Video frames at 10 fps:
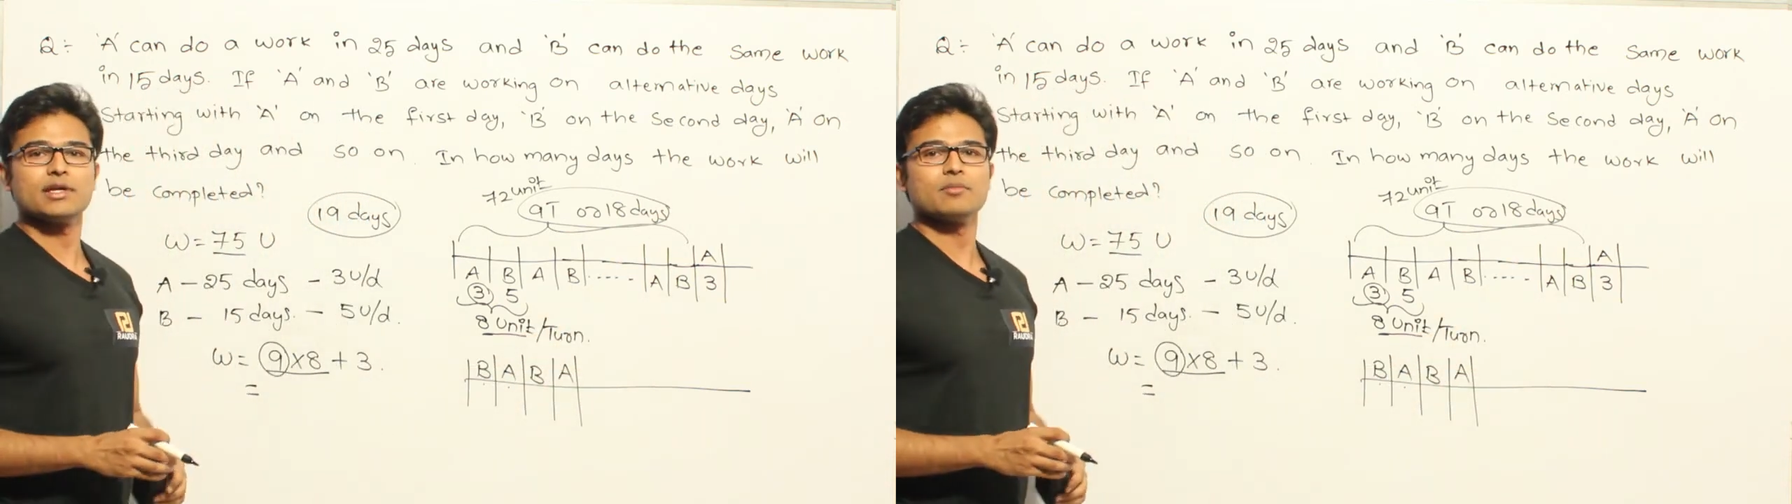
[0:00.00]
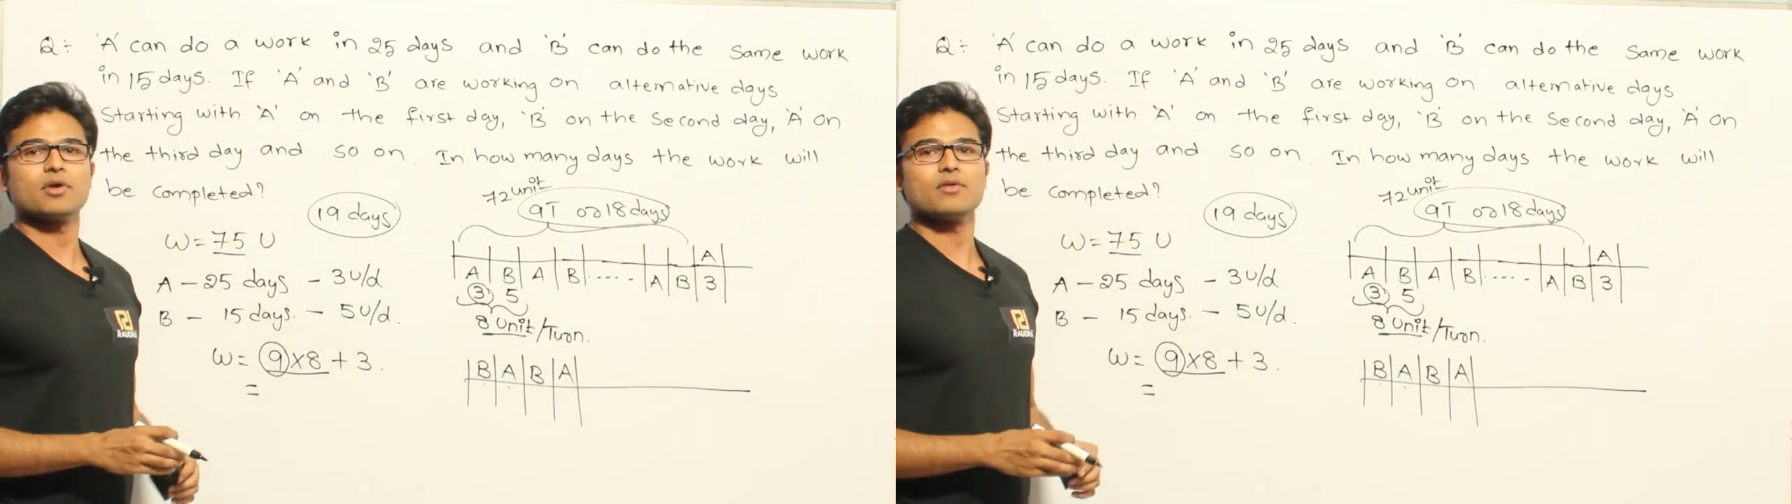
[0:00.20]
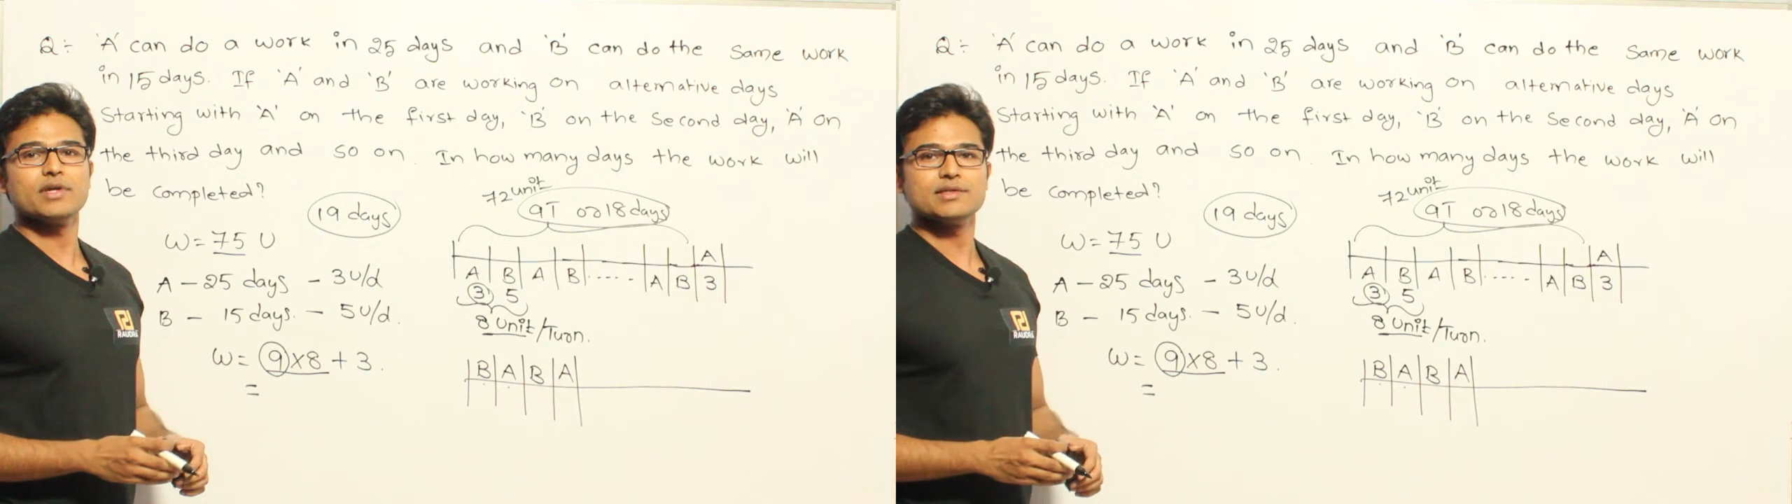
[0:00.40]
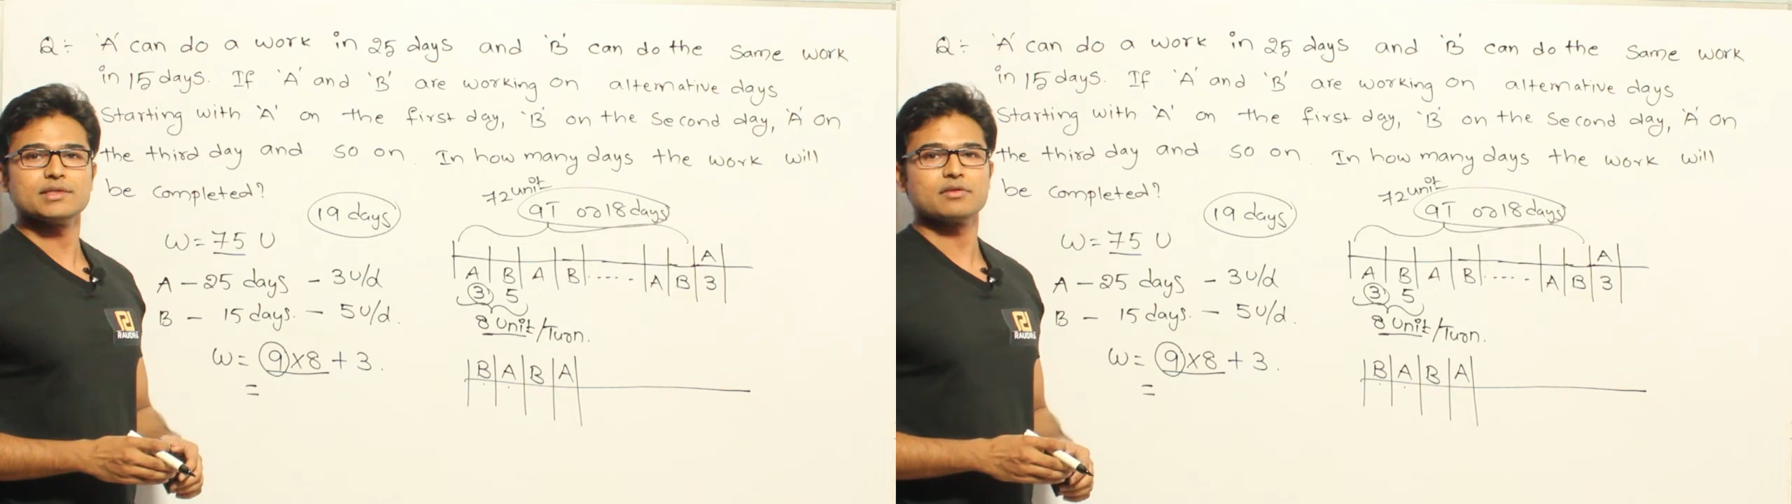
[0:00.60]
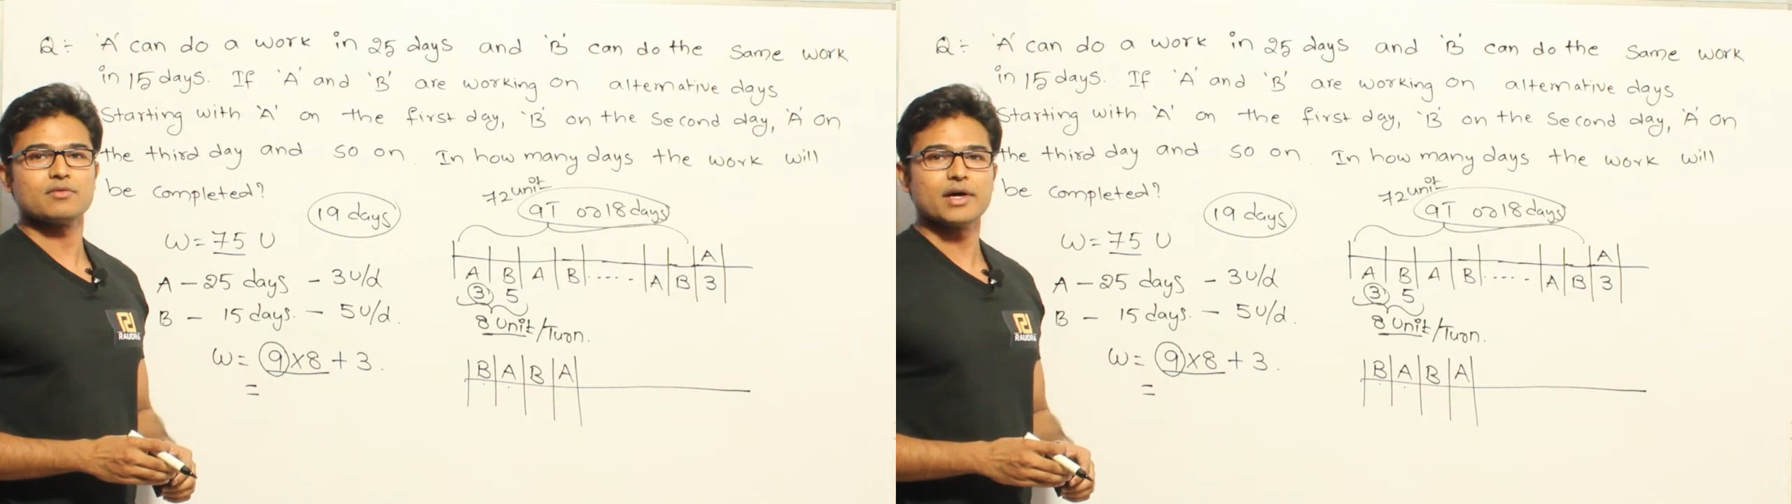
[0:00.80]
number of
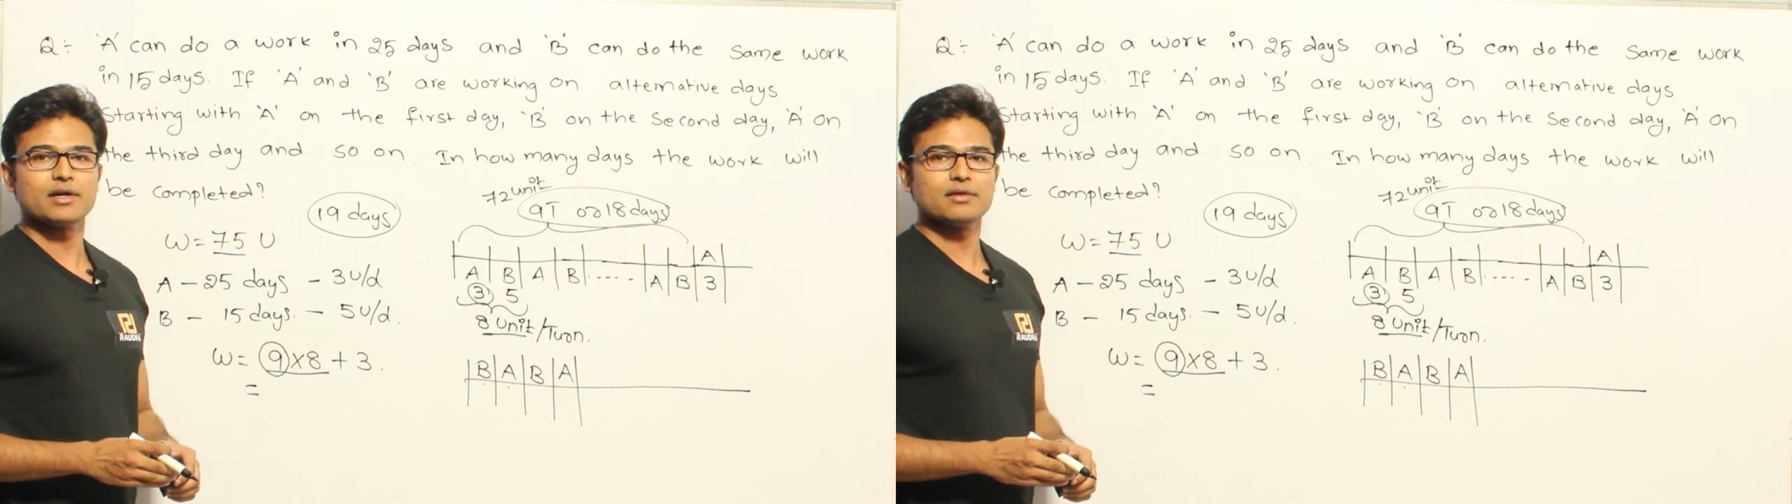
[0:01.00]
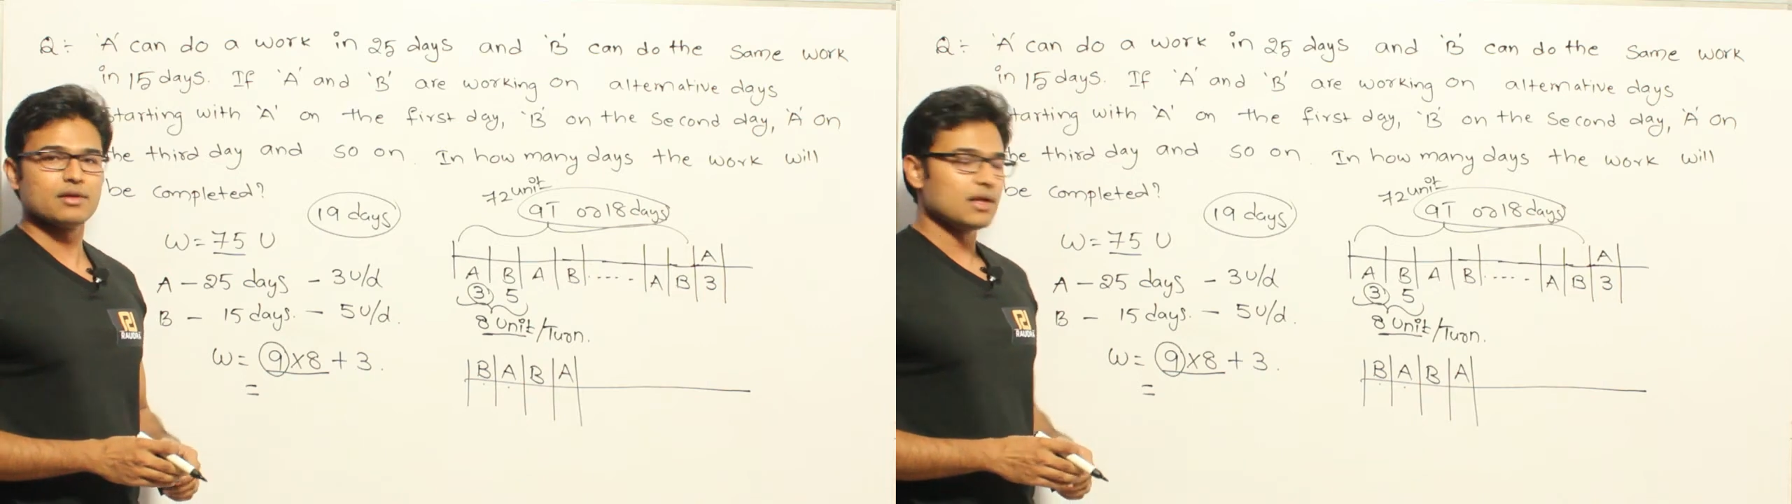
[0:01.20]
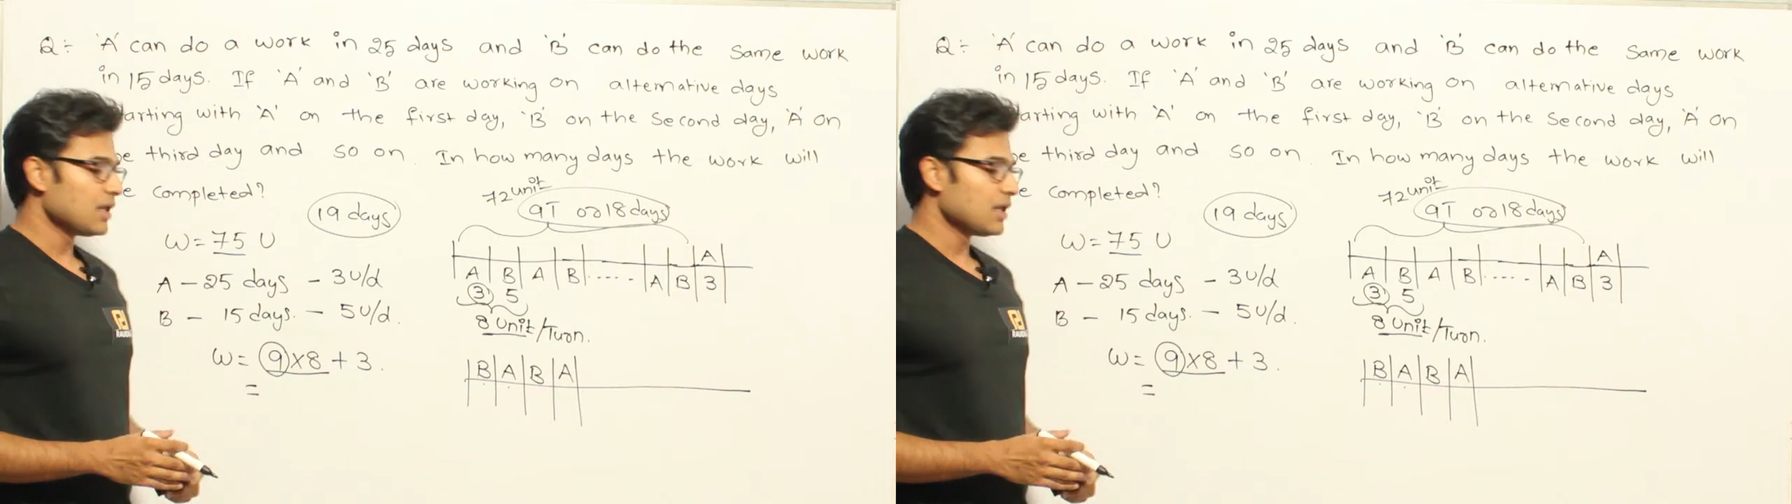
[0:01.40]
days required.